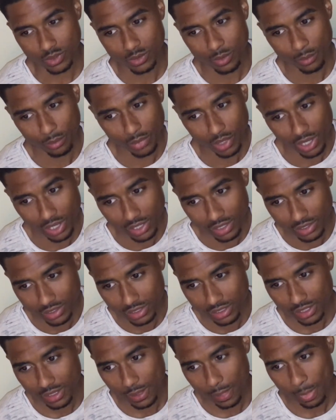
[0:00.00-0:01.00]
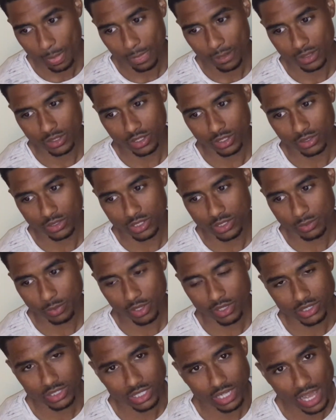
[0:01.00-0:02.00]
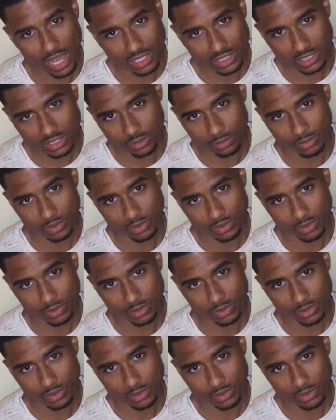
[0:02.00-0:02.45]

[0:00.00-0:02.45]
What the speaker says: but this person asked